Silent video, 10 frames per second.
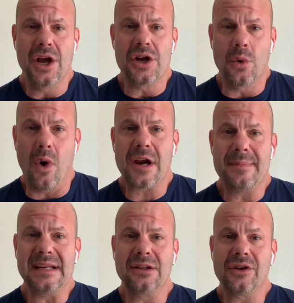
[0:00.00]
You want to
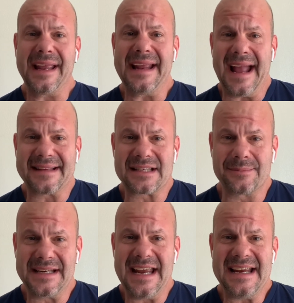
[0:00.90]
be looking at some
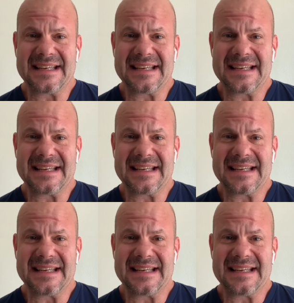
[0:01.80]
key